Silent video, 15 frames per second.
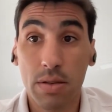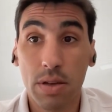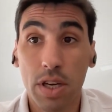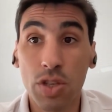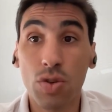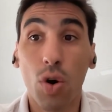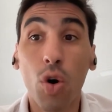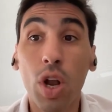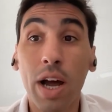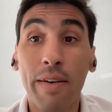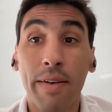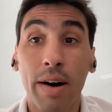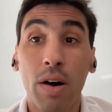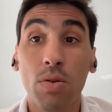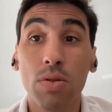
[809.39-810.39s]
It's all
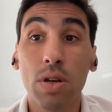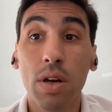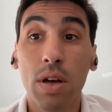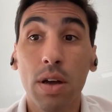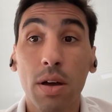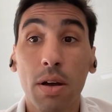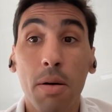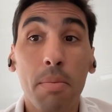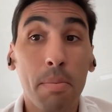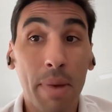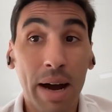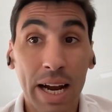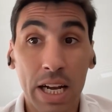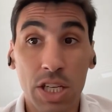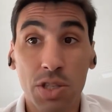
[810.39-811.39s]
about
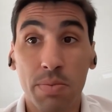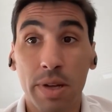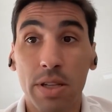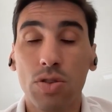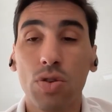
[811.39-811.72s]
management.